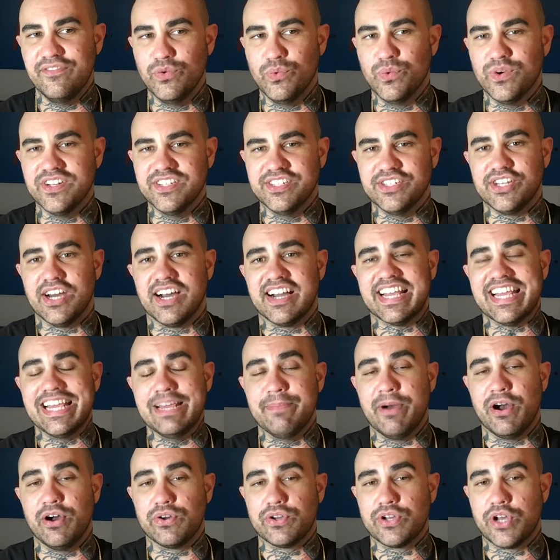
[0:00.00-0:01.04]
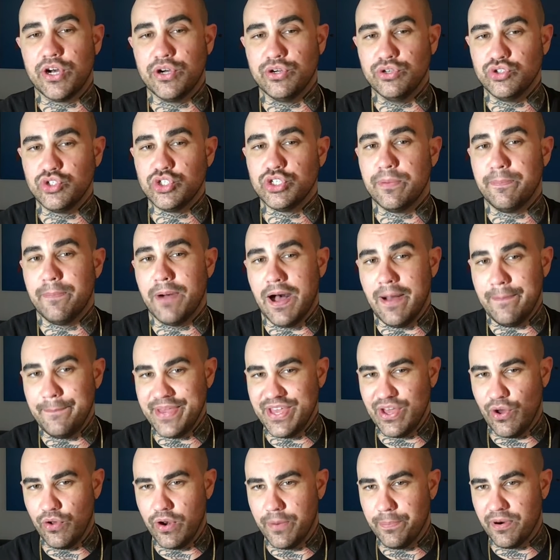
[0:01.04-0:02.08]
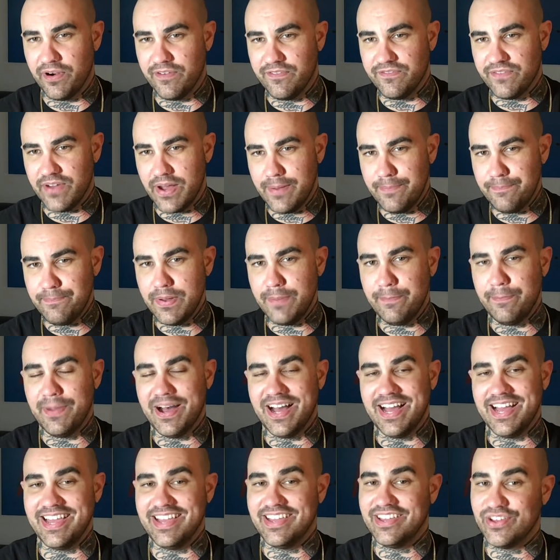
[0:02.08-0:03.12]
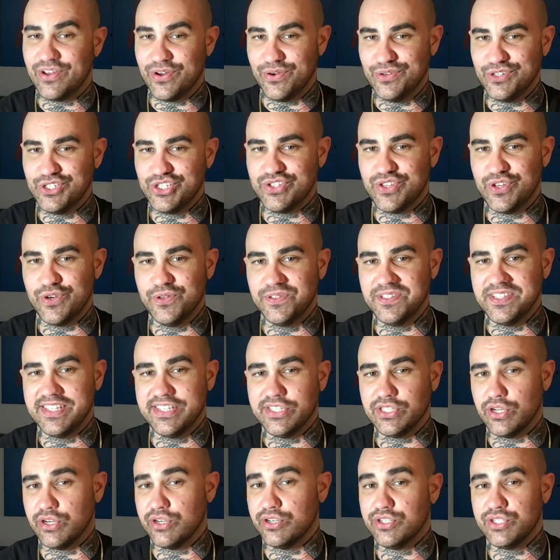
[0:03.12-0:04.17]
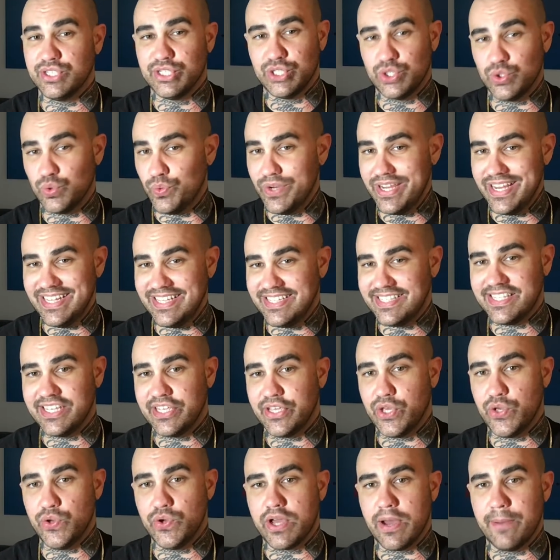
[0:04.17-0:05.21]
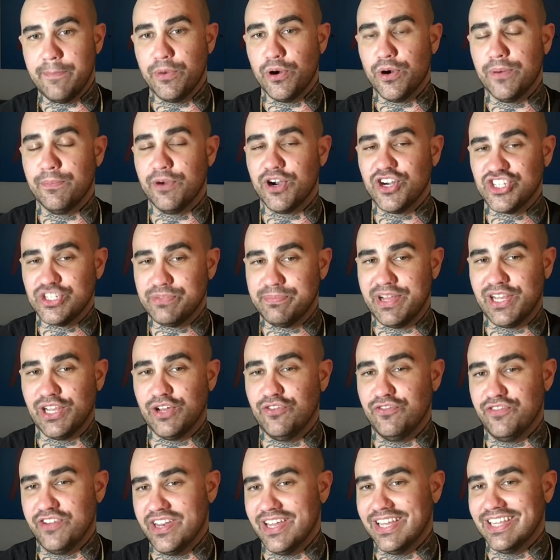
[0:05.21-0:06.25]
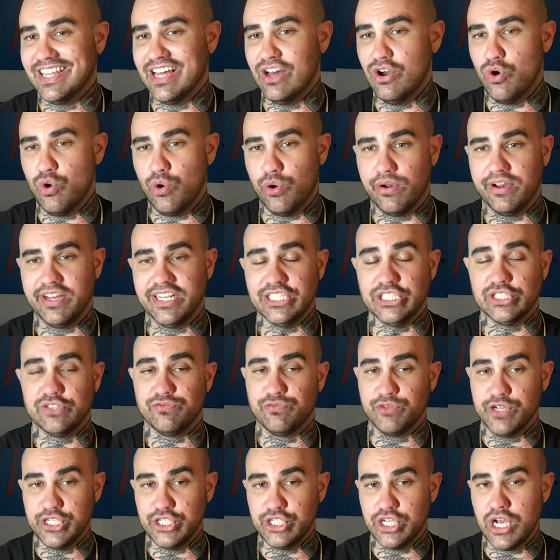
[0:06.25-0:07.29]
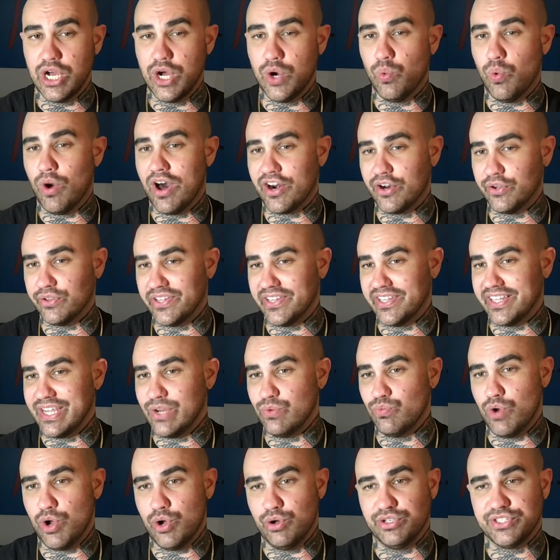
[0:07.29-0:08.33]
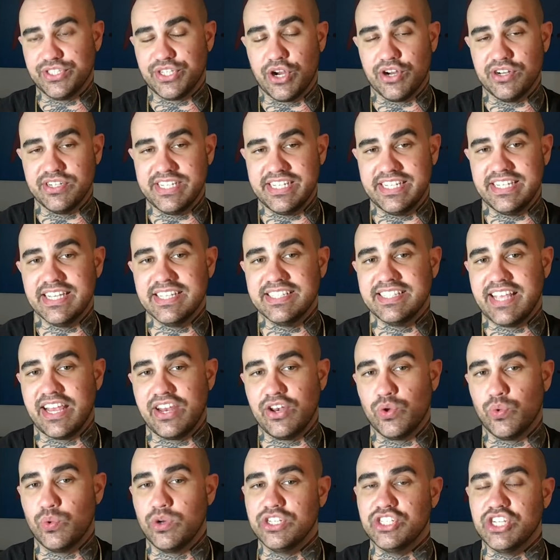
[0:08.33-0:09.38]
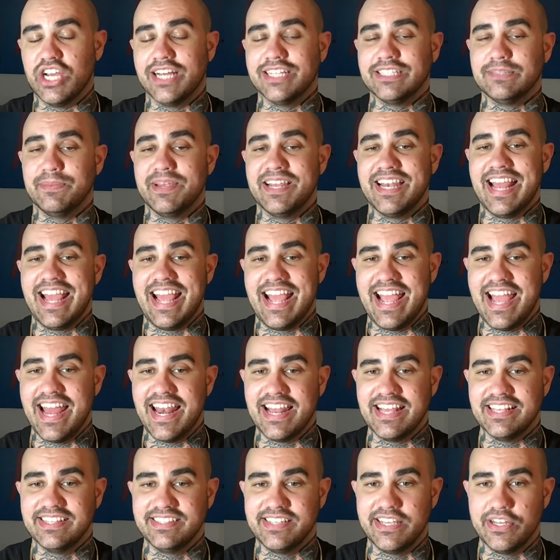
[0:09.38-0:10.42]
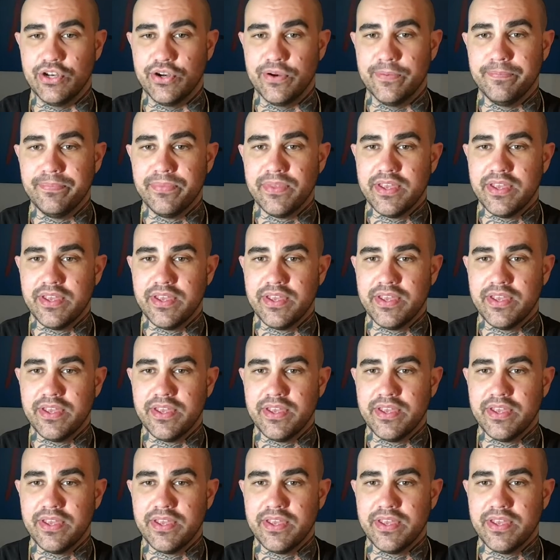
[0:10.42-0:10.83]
one talking about Coach Poppy Eau de Parfum by Coach. The notes in this are sweets, cucumber, marshmallow, vanilla, orange, freesia, water lily, rose, gardenia, sandalwood, jasmine, and cedar.